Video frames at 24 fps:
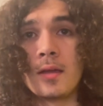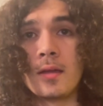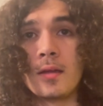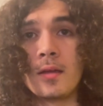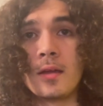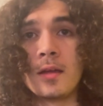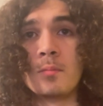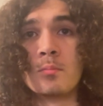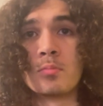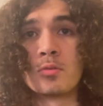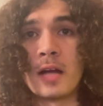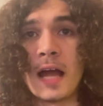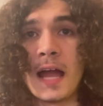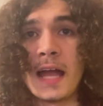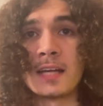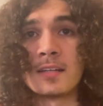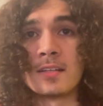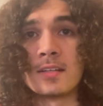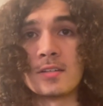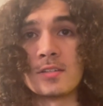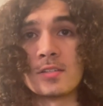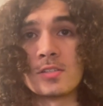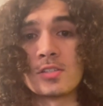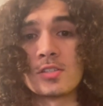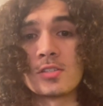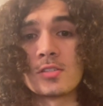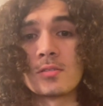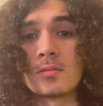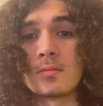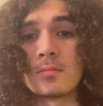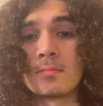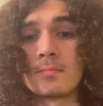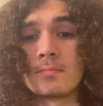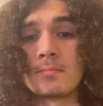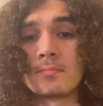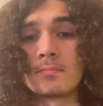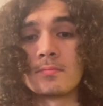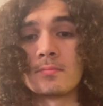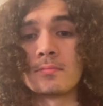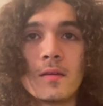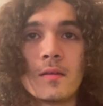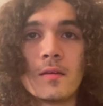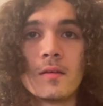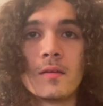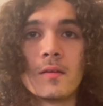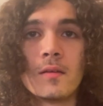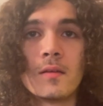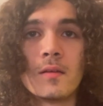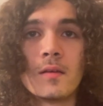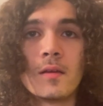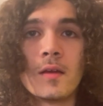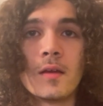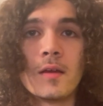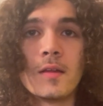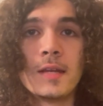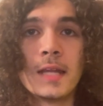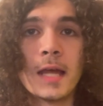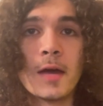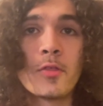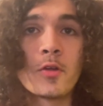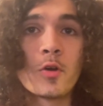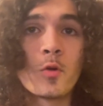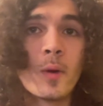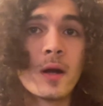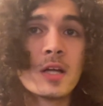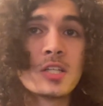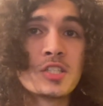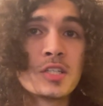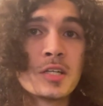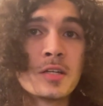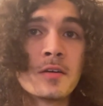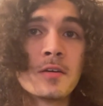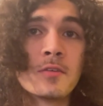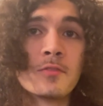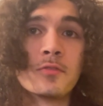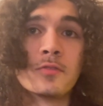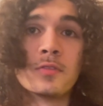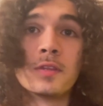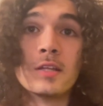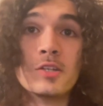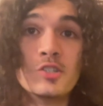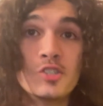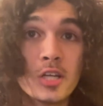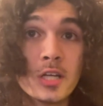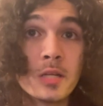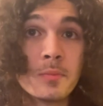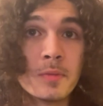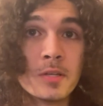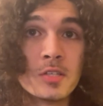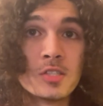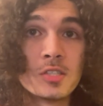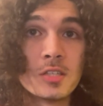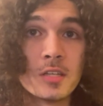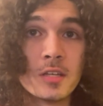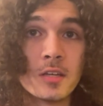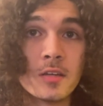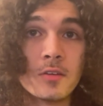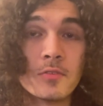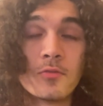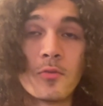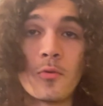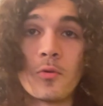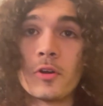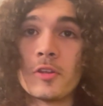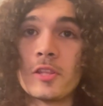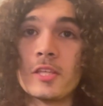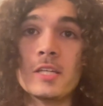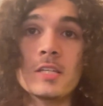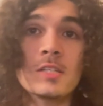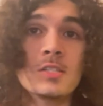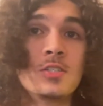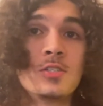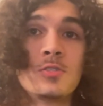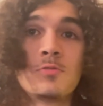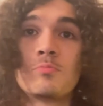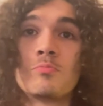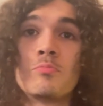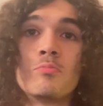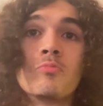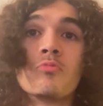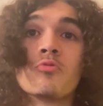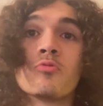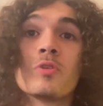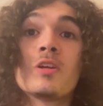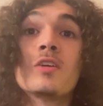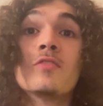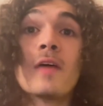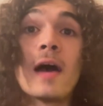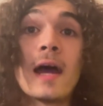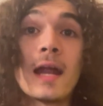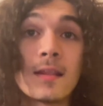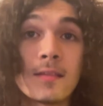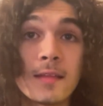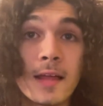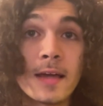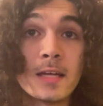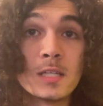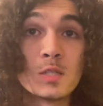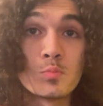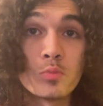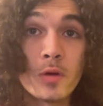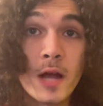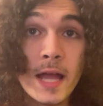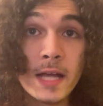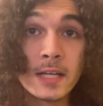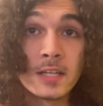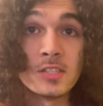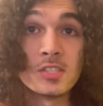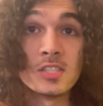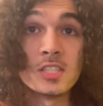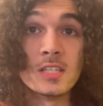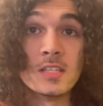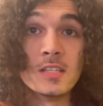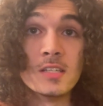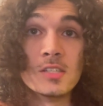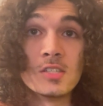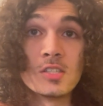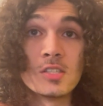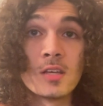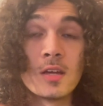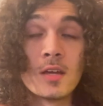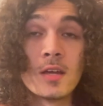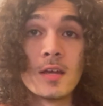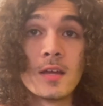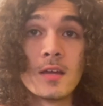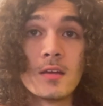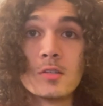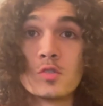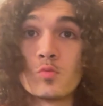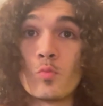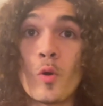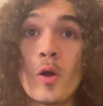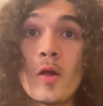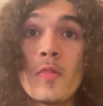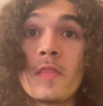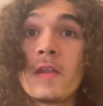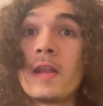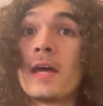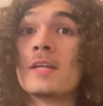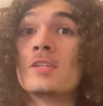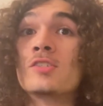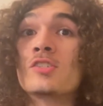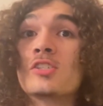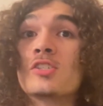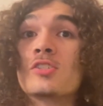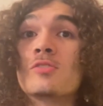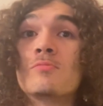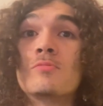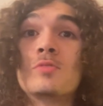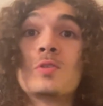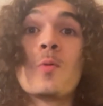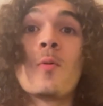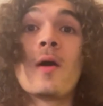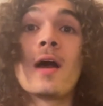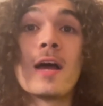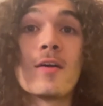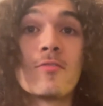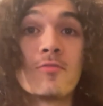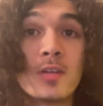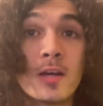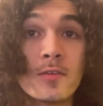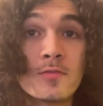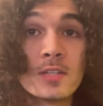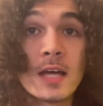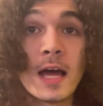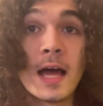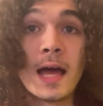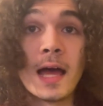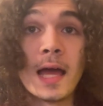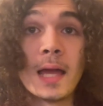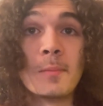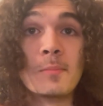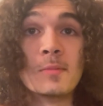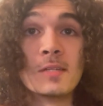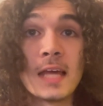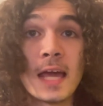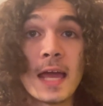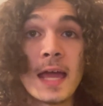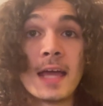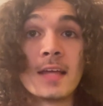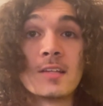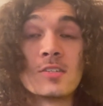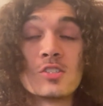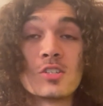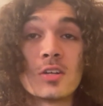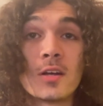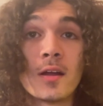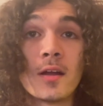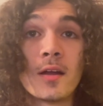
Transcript: in practice? Now, the question of legitimacy for these revitalized practices is one that I just don't have enough time to answer.